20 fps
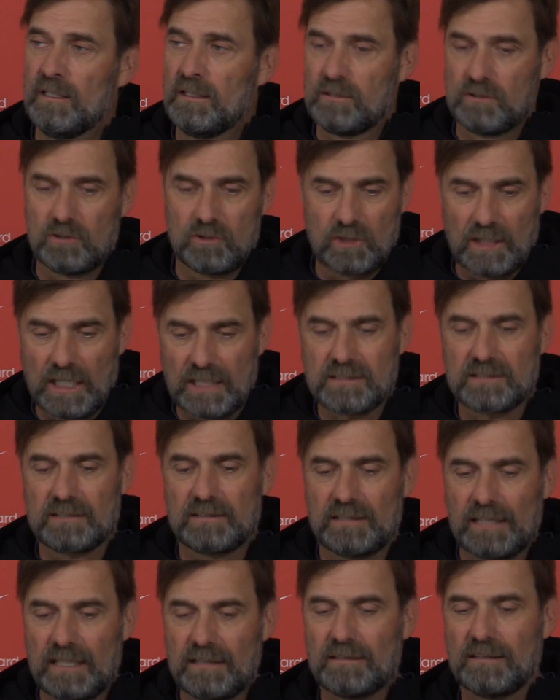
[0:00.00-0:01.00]
Just
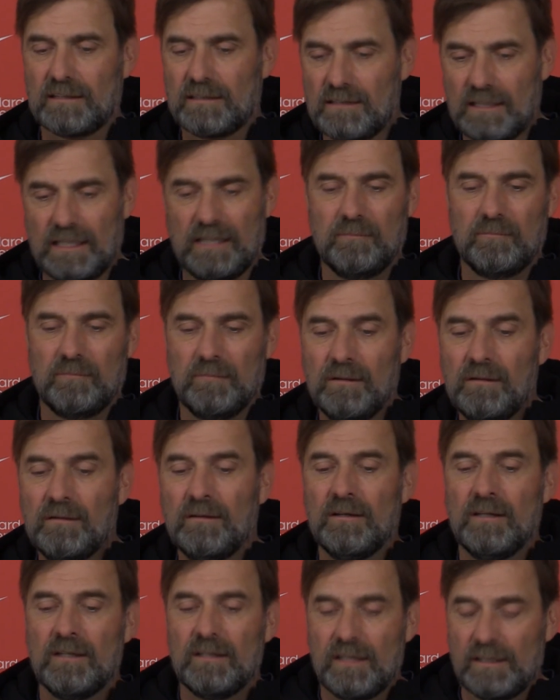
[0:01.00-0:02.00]
that the team,
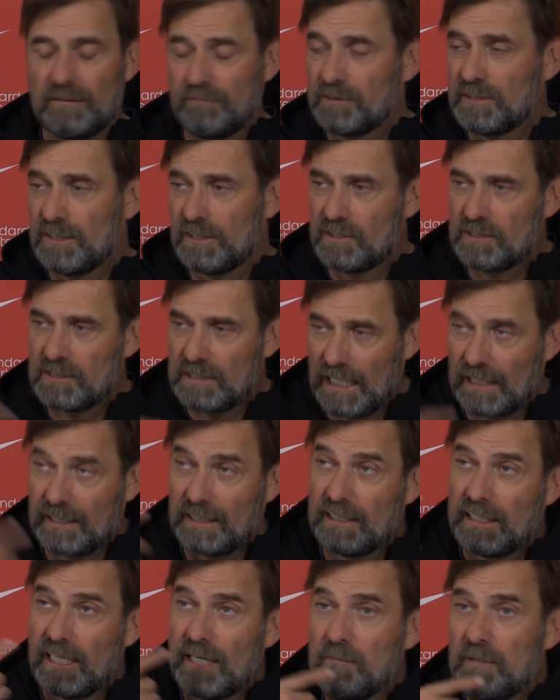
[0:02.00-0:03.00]
and since
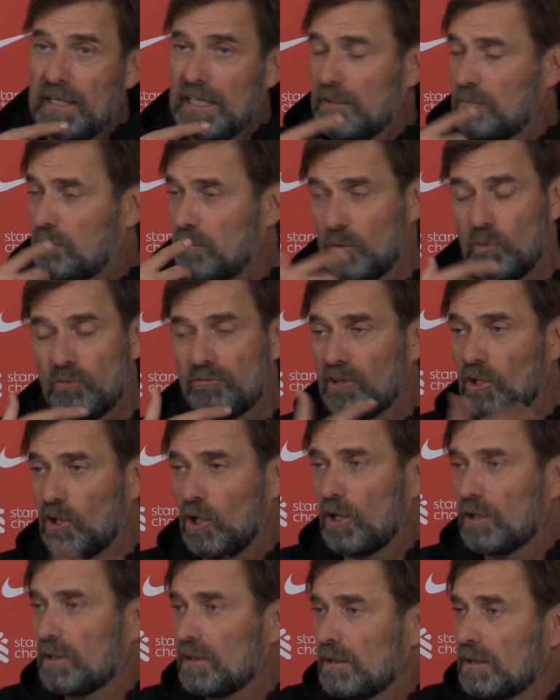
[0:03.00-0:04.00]
Taki came here, improved a
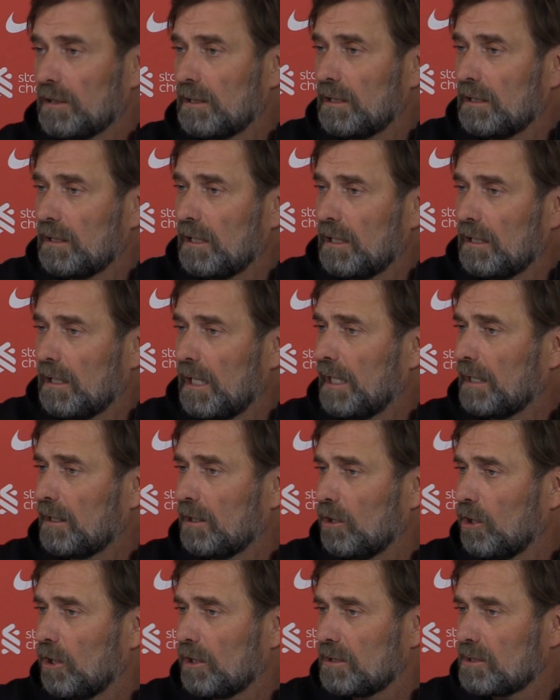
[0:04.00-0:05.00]
lot. I like a
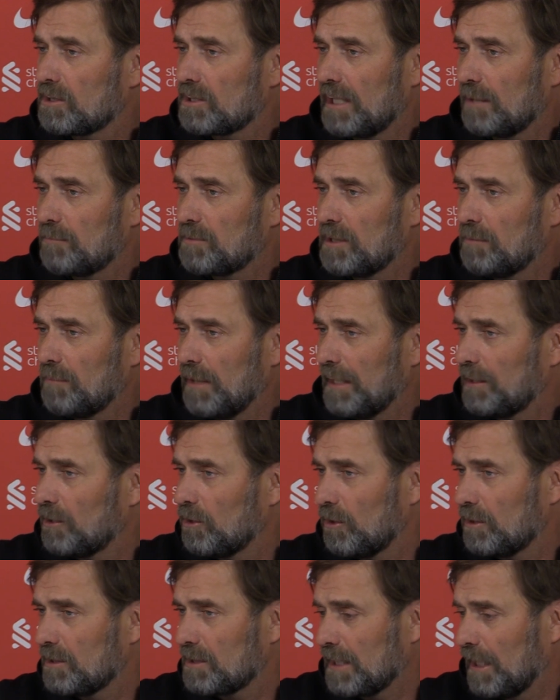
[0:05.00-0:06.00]
lot the steps he made and
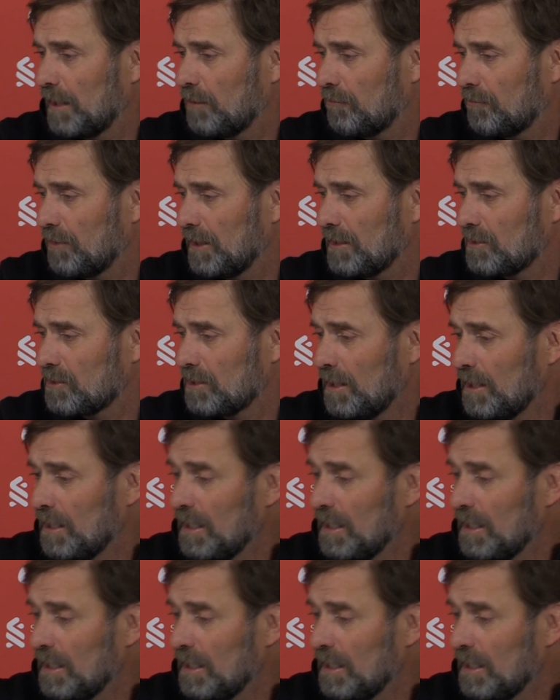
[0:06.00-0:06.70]
all these kind of things.